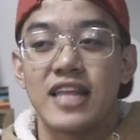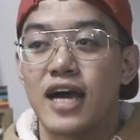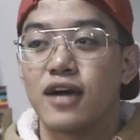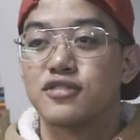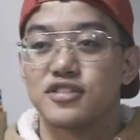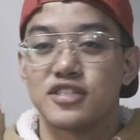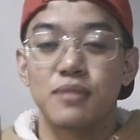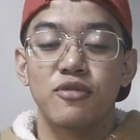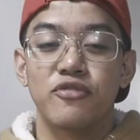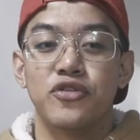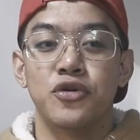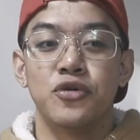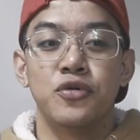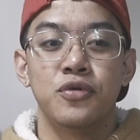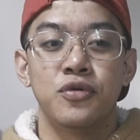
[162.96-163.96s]
Now, some of
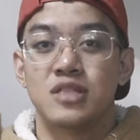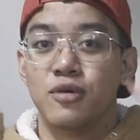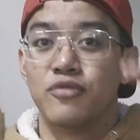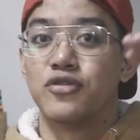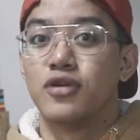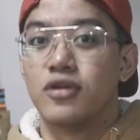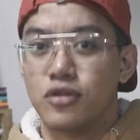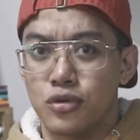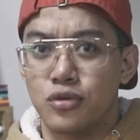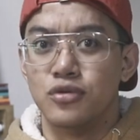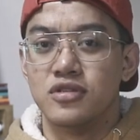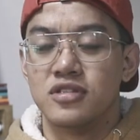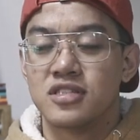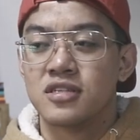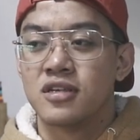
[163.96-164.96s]
you
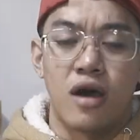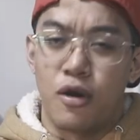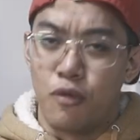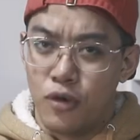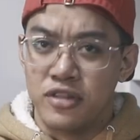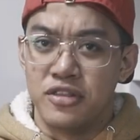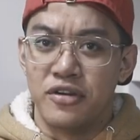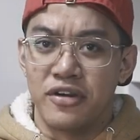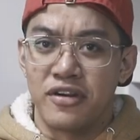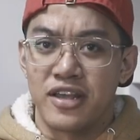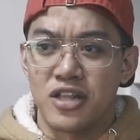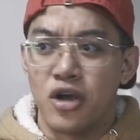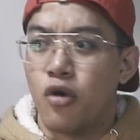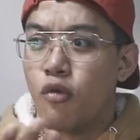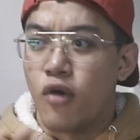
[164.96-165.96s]
dudes are wondering right
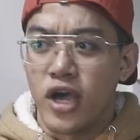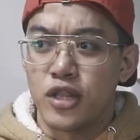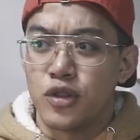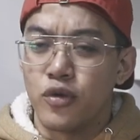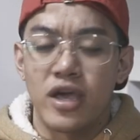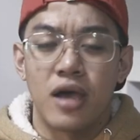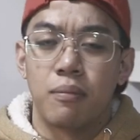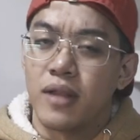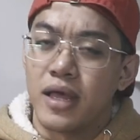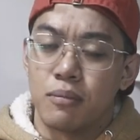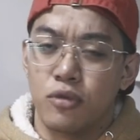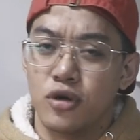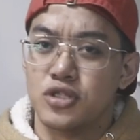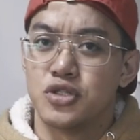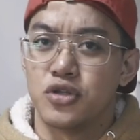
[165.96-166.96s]
now, why do I apply
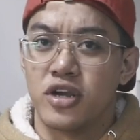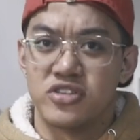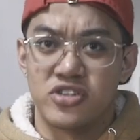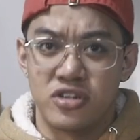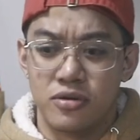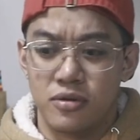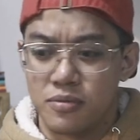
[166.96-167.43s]
moisturizer?